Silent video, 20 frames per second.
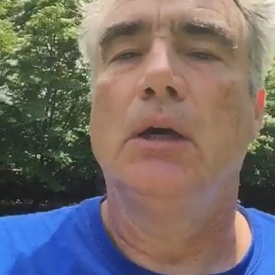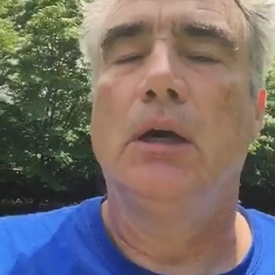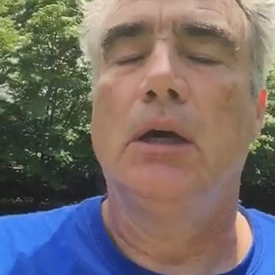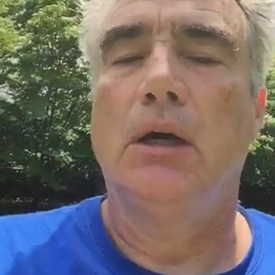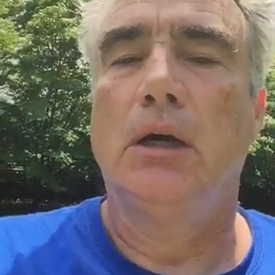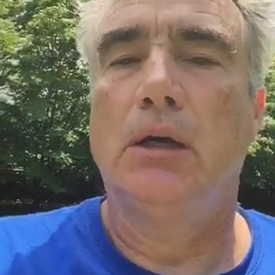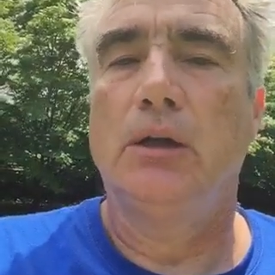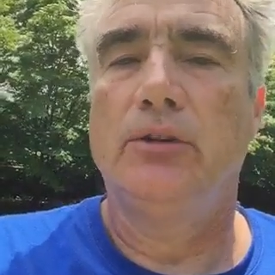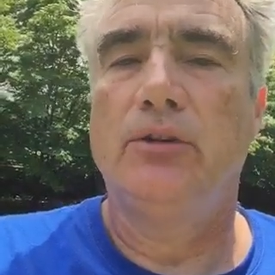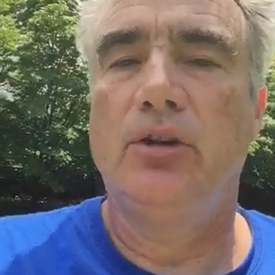
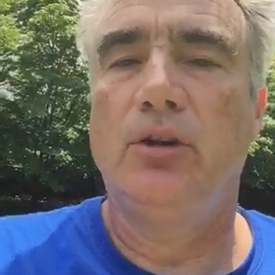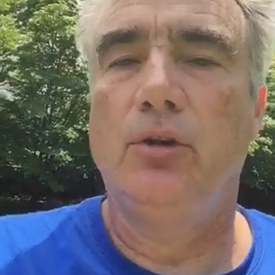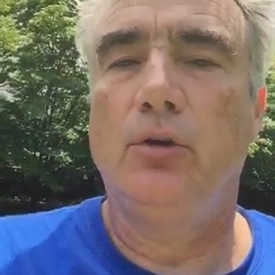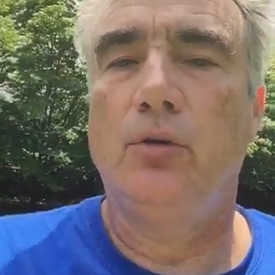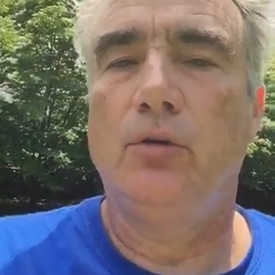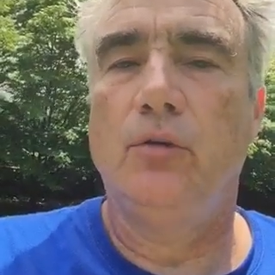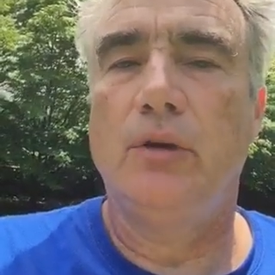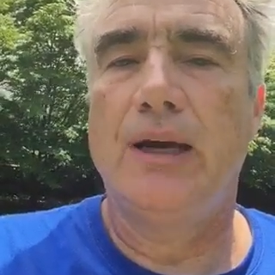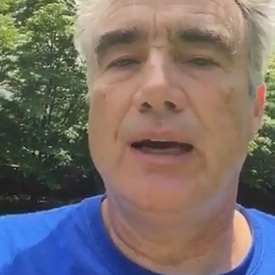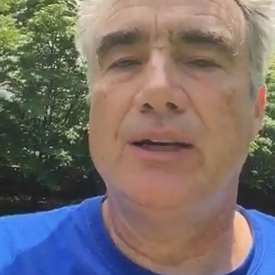
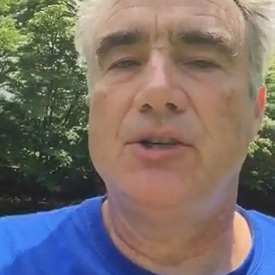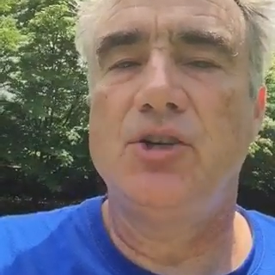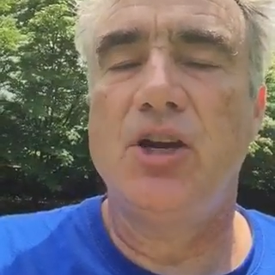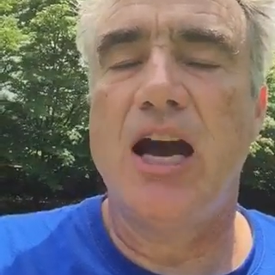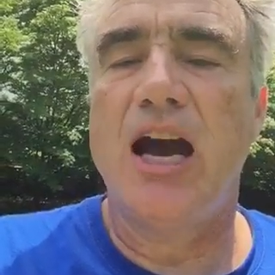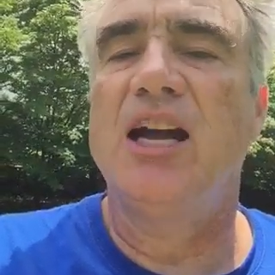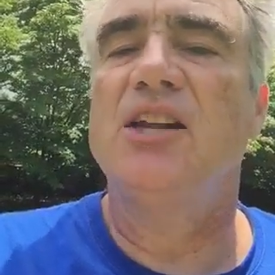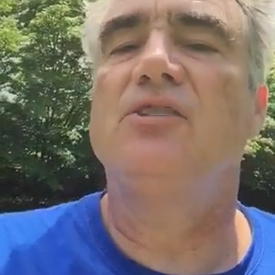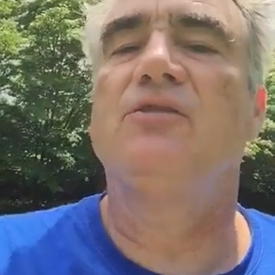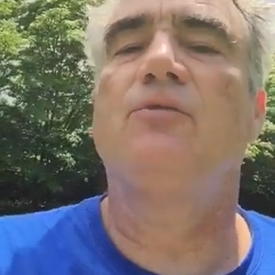to the
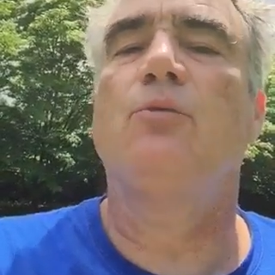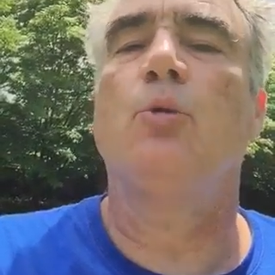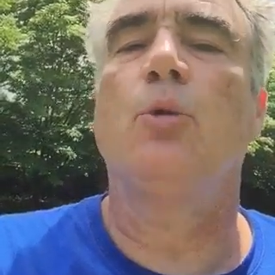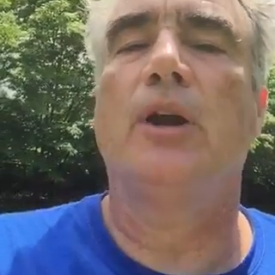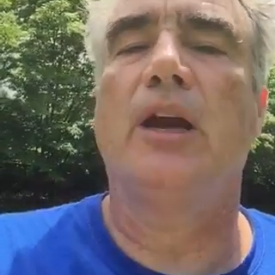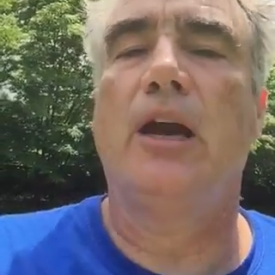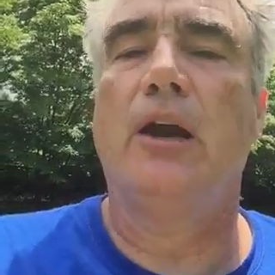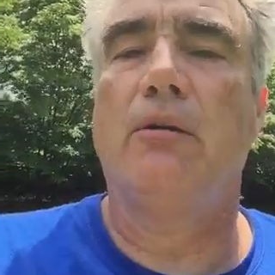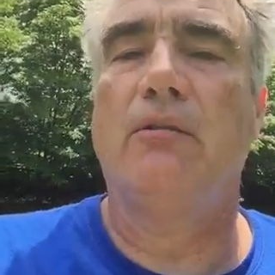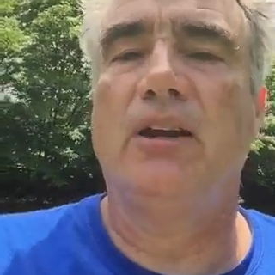Chadds
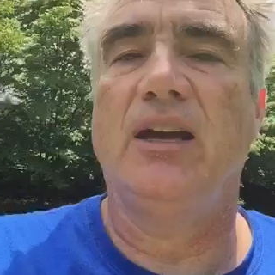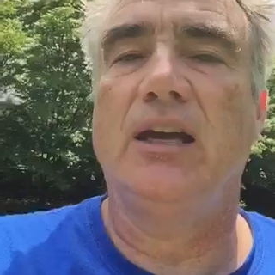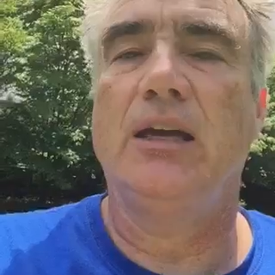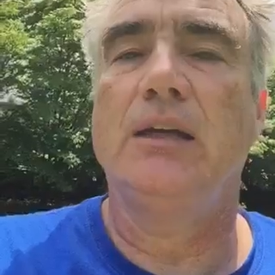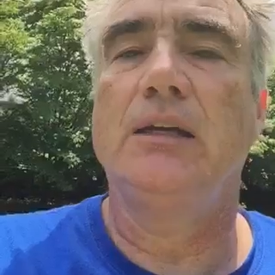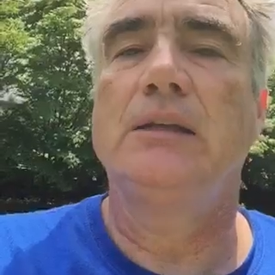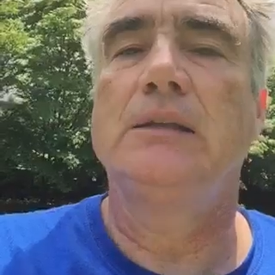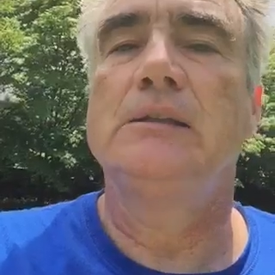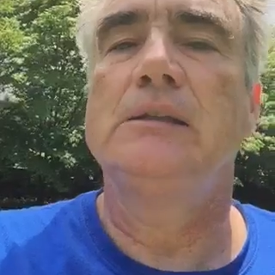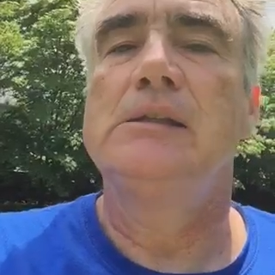Ford
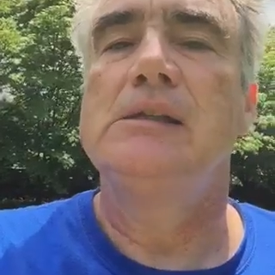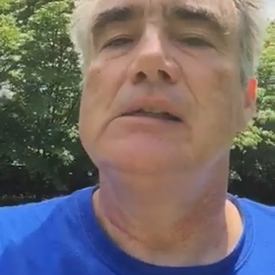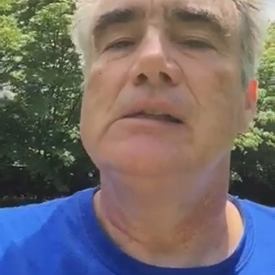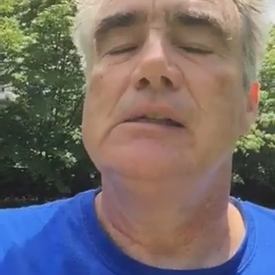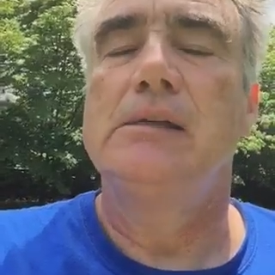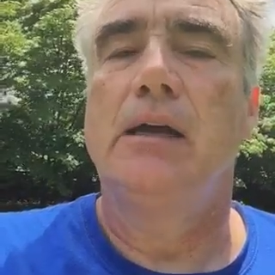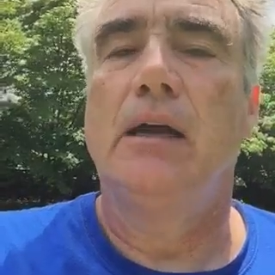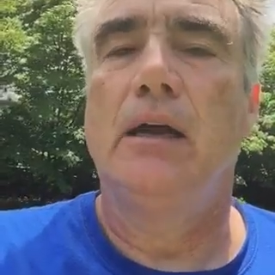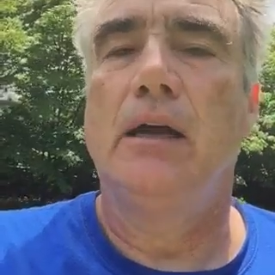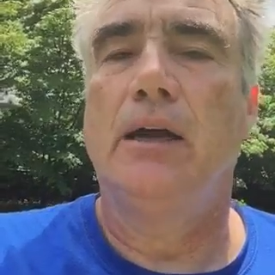area,
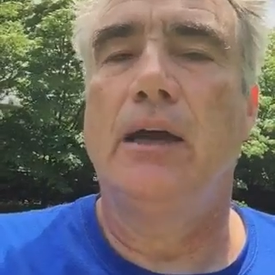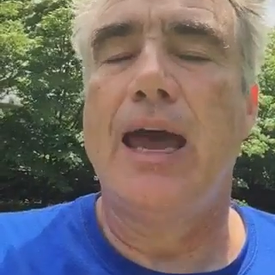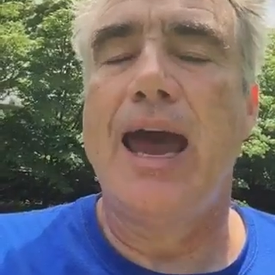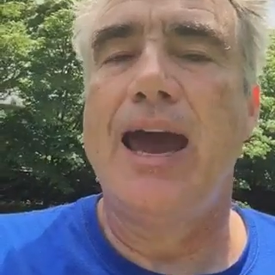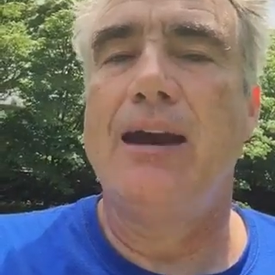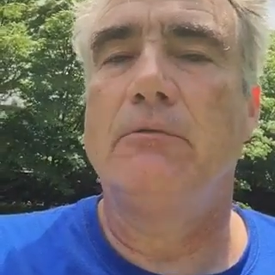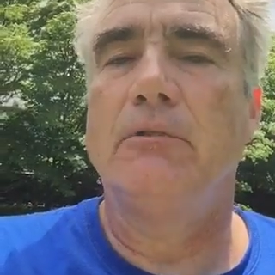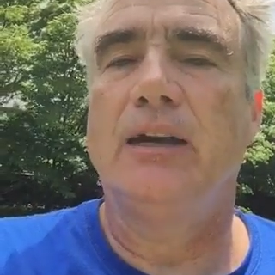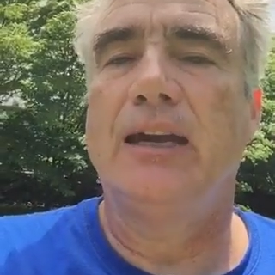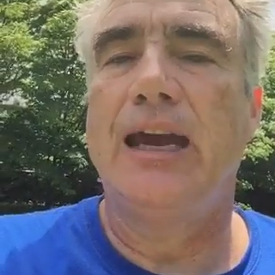
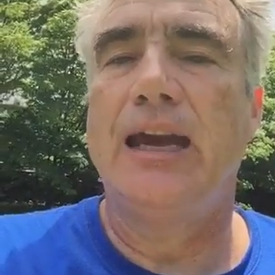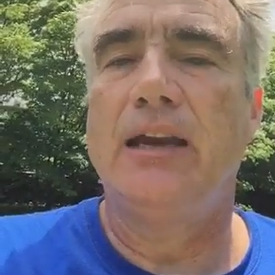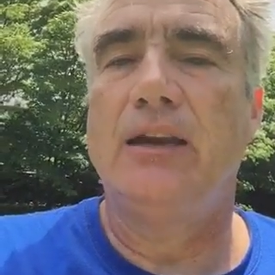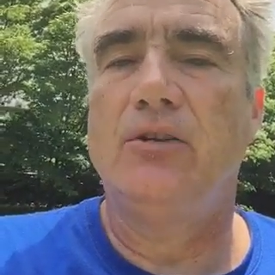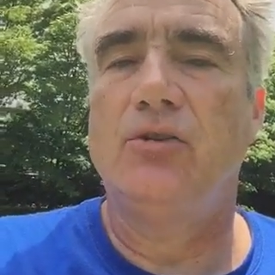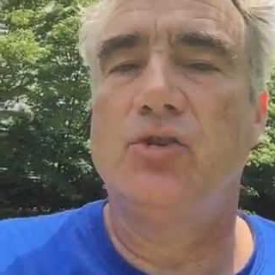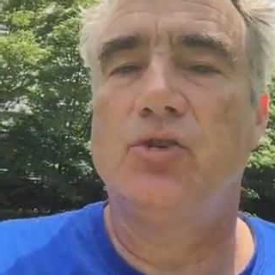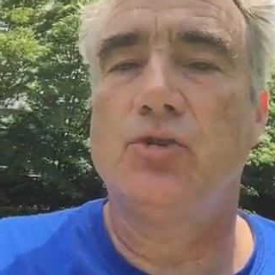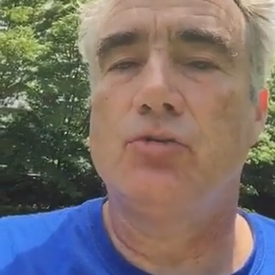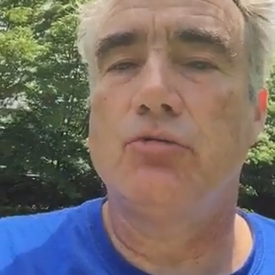
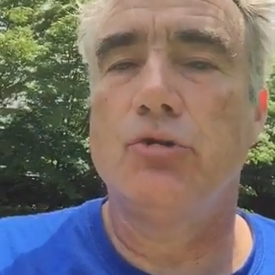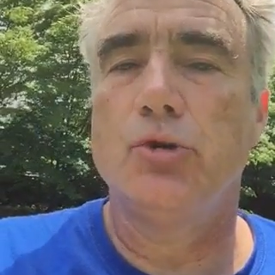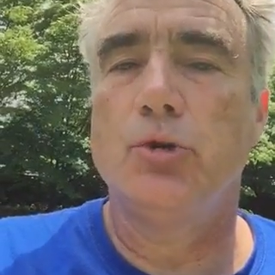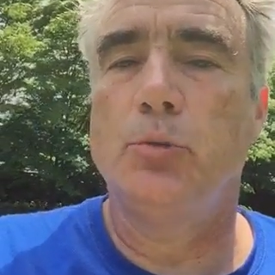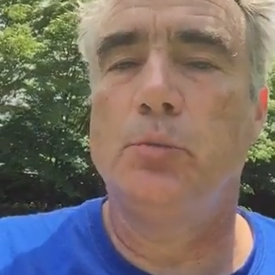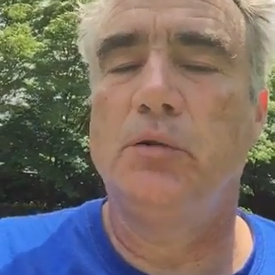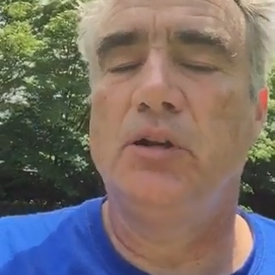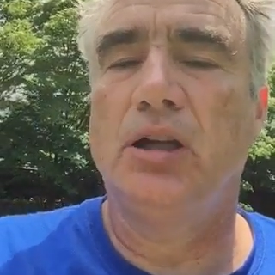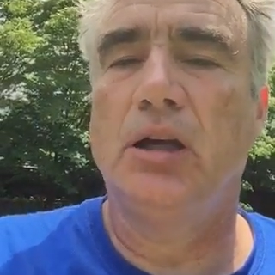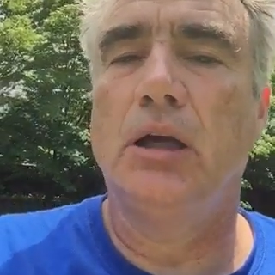aggregated his
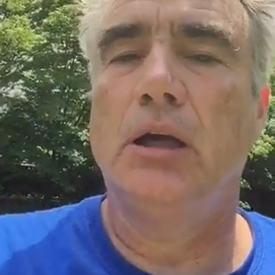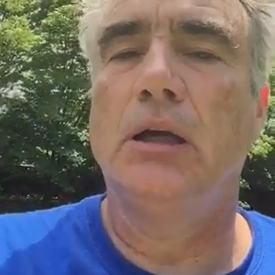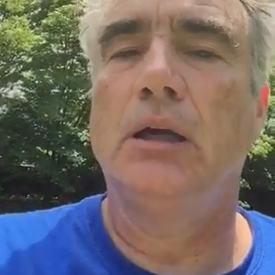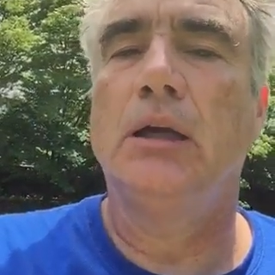troops,